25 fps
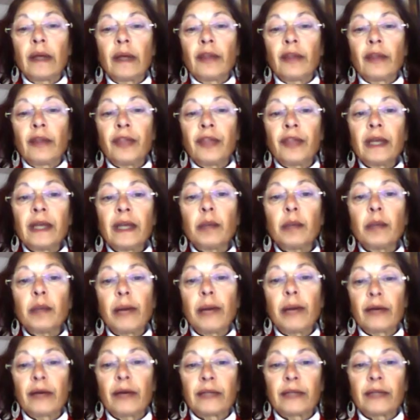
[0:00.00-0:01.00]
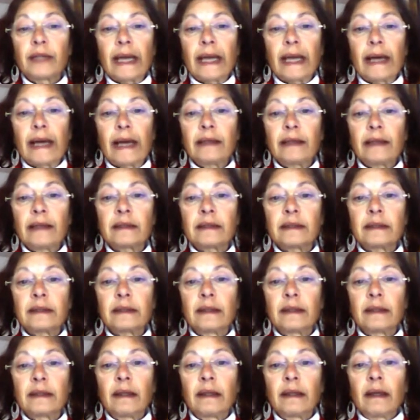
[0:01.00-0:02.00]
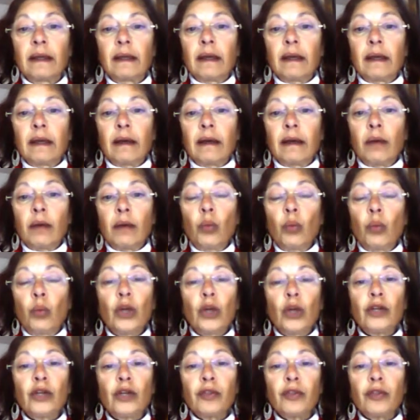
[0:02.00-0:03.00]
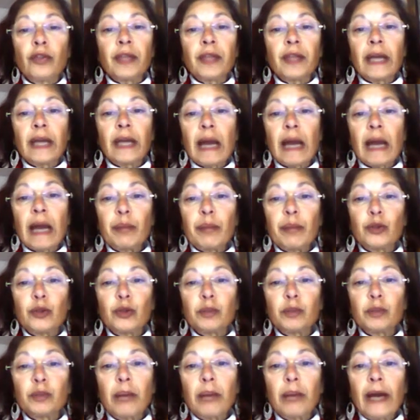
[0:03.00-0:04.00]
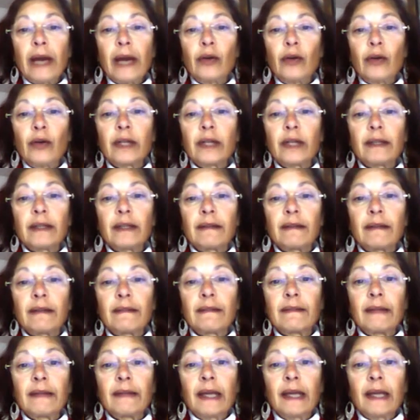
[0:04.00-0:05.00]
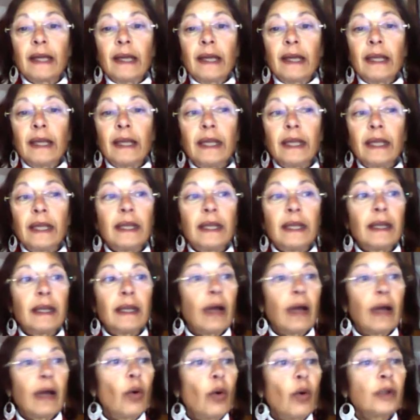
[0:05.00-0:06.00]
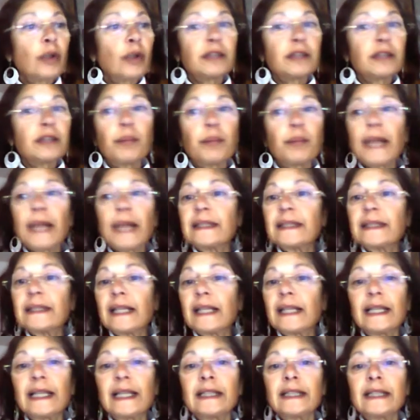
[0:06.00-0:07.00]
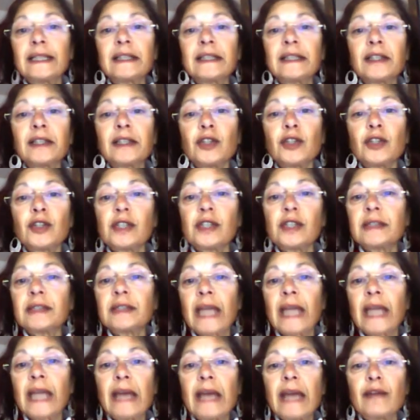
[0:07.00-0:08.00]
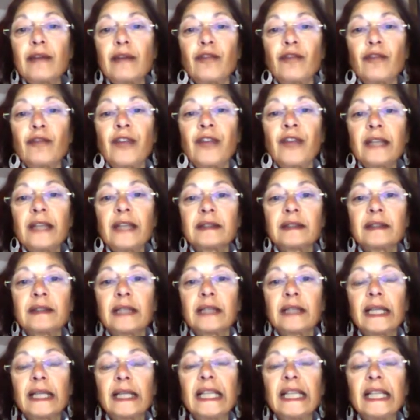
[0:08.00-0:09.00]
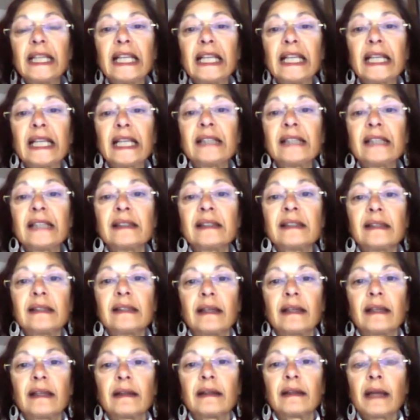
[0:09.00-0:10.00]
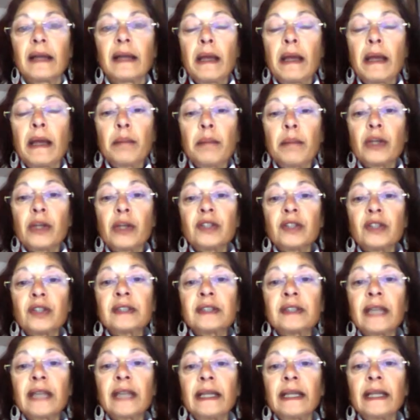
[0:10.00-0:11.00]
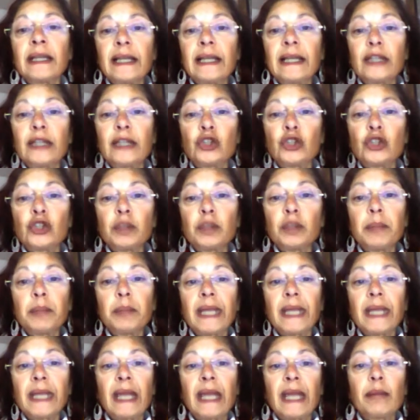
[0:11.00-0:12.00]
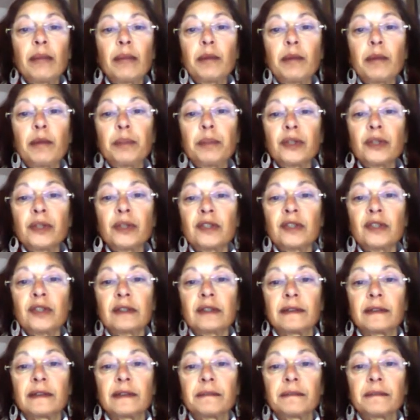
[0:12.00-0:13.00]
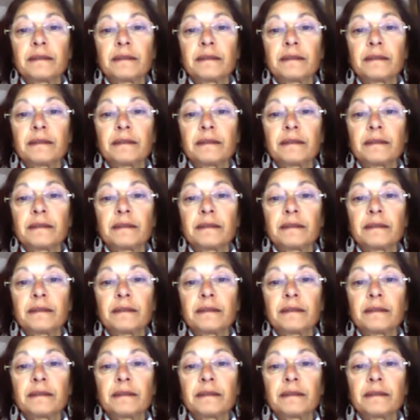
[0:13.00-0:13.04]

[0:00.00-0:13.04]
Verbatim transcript: think about that, what do you think happened to Byron? He automatically turned his head and faced her, and he listened because suddenly she became a person.